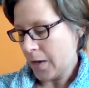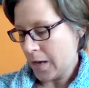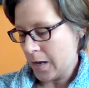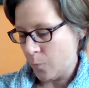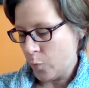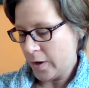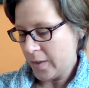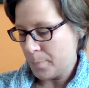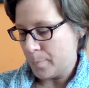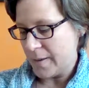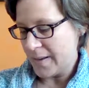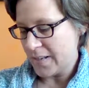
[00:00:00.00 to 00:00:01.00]
One of the
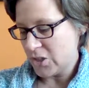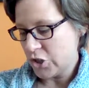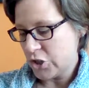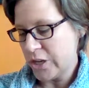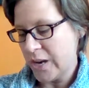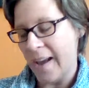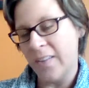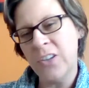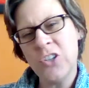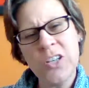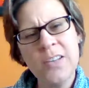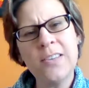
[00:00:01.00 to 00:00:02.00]
biggest
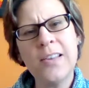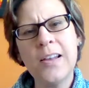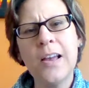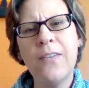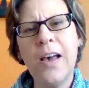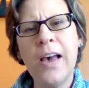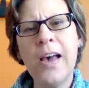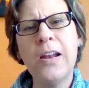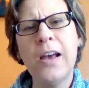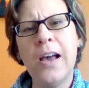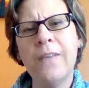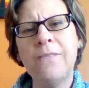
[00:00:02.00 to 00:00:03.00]
challenges that I've had,
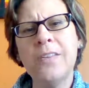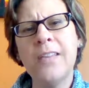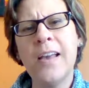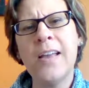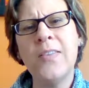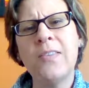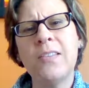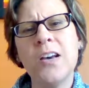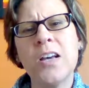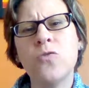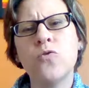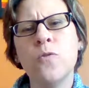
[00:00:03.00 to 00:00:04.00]
I have to say, in this
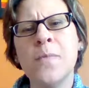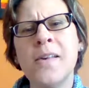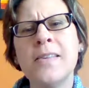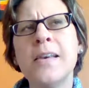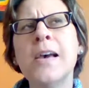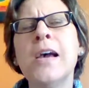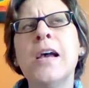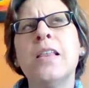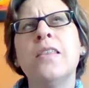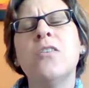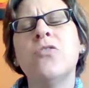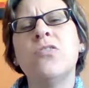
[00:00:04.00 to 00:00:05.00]
classroom is
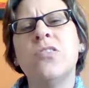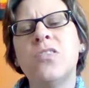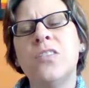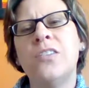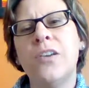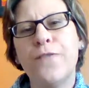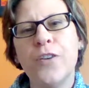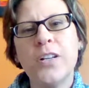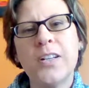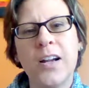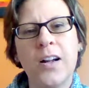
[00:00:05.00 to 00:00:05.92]
there's different